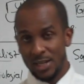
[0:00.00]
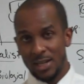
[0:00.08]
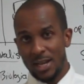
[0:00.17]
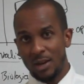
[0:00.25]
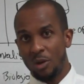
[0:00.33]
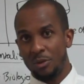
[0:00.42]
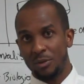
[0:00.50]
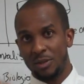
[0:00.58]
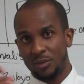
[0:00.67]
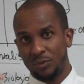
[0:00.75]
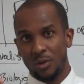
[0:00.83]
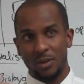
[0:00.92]
Not other as
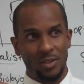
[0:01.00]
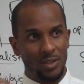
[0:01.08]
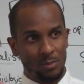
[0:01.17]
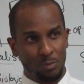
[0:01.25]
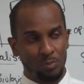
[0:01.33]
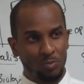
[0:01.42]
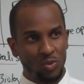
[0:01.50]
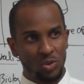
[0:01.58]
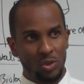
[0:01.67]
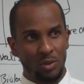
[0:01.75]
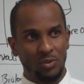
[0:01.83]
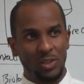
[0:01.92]
far as this
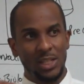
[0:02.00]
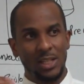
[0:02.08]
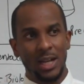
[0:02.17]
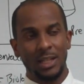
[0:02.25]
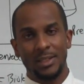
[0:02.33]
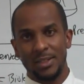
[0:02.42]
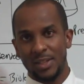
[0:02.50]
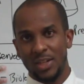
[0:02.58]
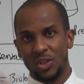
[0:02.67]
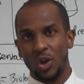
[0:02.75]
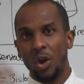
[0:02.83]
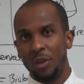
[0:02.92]
sort of
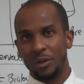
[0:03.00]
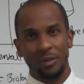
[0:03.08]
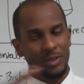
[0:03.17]
decolonization other,